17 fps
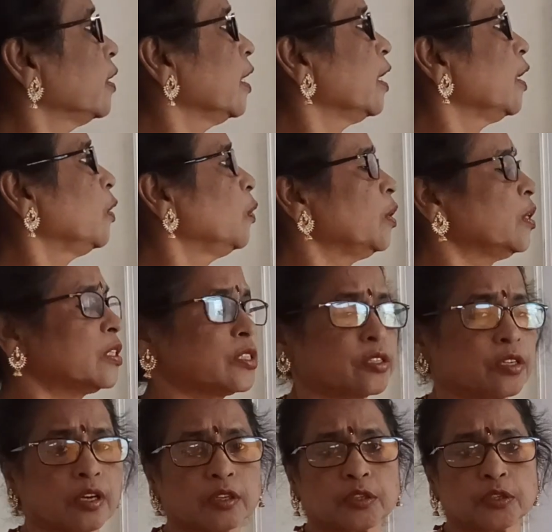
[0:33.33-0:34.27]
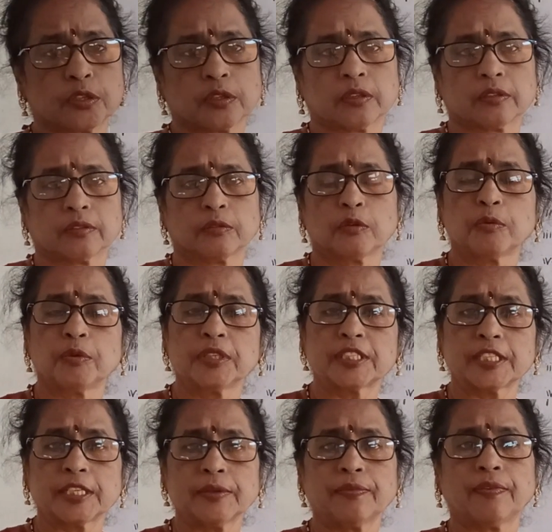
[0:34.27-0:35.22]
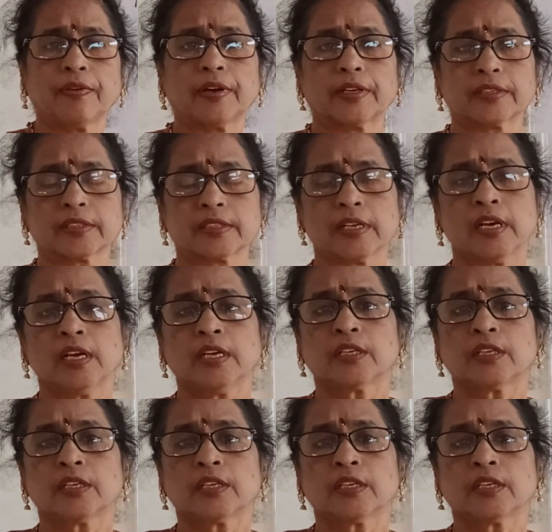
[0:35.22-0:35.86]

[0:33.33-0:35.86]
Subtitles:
the Lewis structure, we will see first